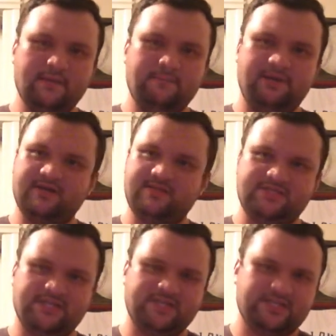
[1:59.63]
But The
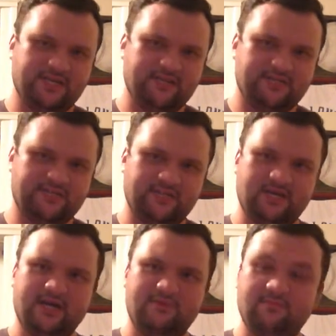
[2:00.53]
Sixth Sense,
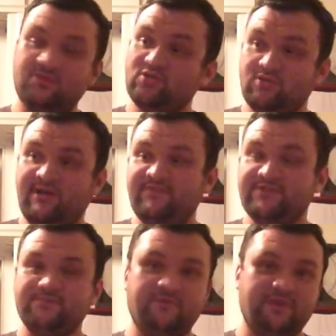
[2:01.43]
love
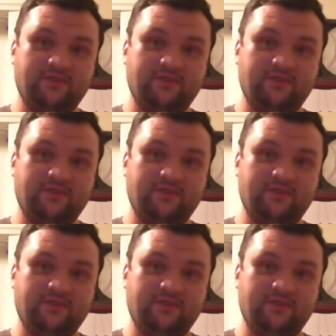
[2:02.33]
this movie a